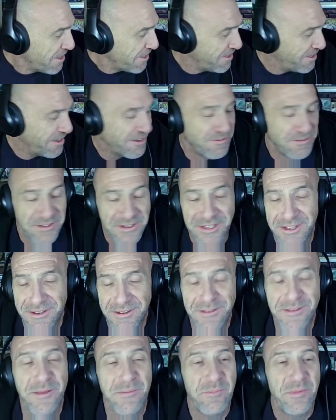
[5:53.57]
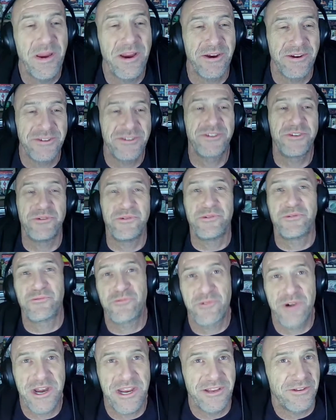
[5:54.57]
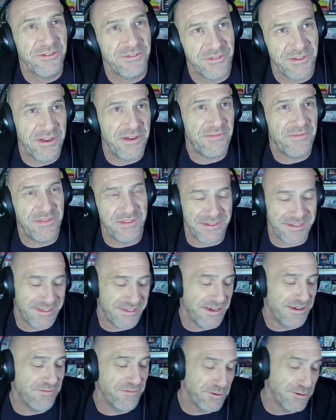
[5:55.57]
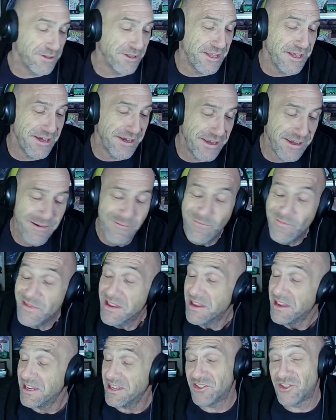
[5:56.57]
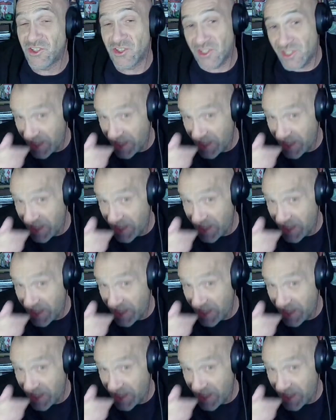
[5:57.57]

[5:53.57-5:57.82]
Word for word: And uh, the bear is doing rails off the severed leg. He's just